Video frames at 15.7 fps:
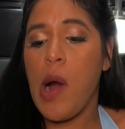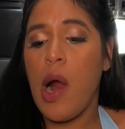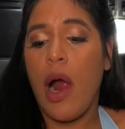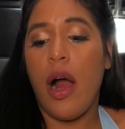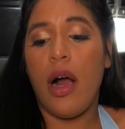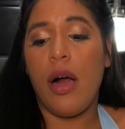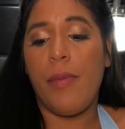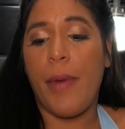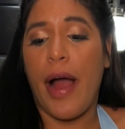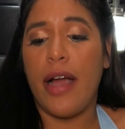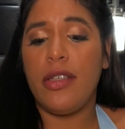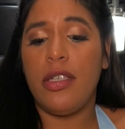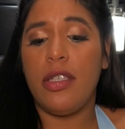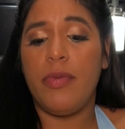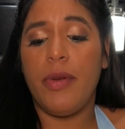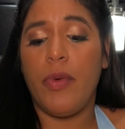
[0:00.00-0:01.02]
I
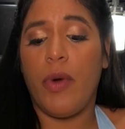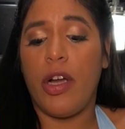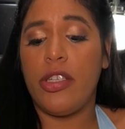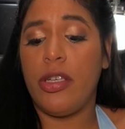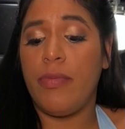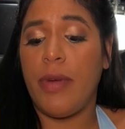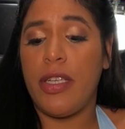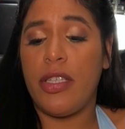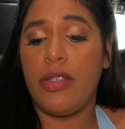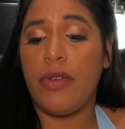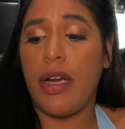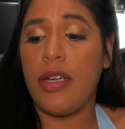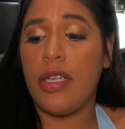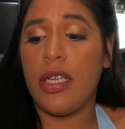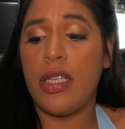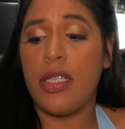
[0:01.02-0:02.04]
just be watching my
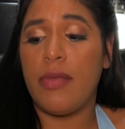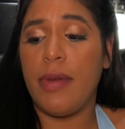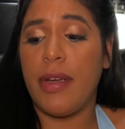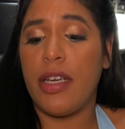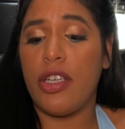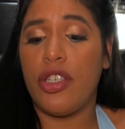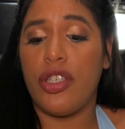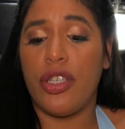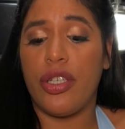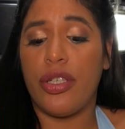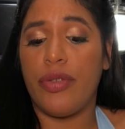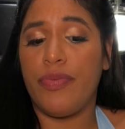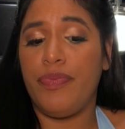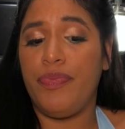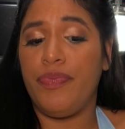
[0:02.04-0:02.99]
surroundings, making sure,